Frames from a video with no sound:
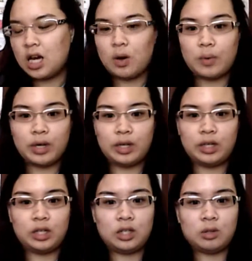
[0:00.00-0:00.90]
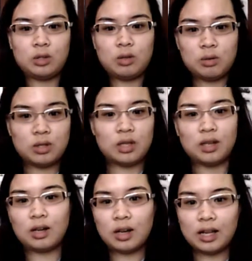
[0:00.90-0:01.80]
I want to, you know, use
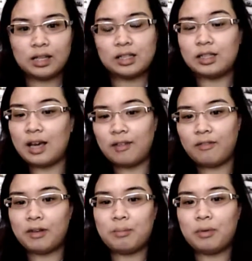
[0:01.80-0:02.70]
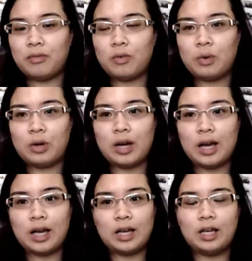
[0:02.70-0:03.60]
it at least halfway before
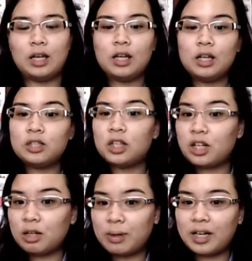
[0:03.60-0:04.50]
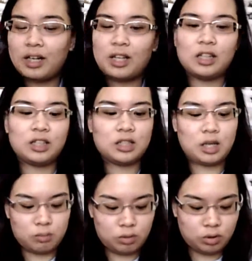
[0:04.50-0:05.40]
I talk about it, unless
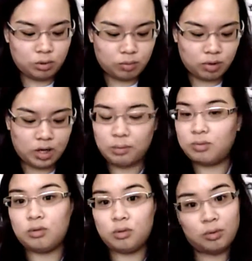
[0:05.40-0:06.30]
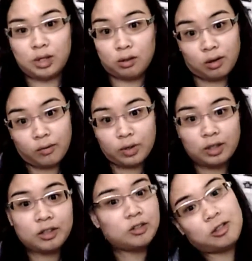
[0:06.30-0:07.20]
I'm super absolutely in love with
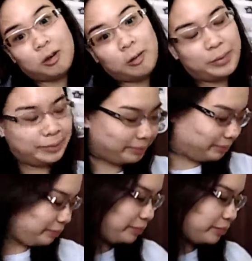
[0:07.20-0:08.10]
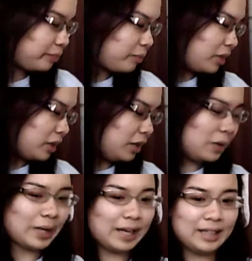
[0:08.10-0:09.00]
it, so...
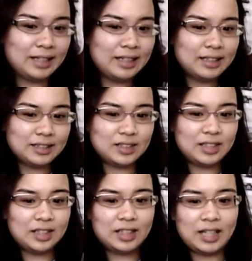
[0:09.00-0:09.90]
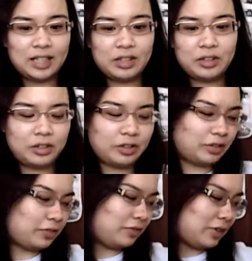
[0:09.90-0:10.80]
Okay, so then the other
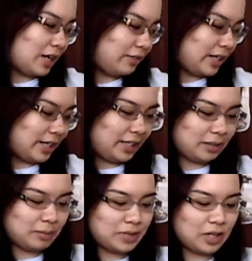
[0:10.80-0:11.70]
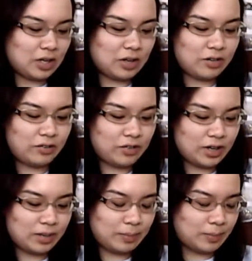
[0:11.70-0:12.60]
five items are
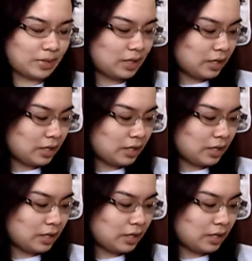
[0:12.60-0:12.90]
from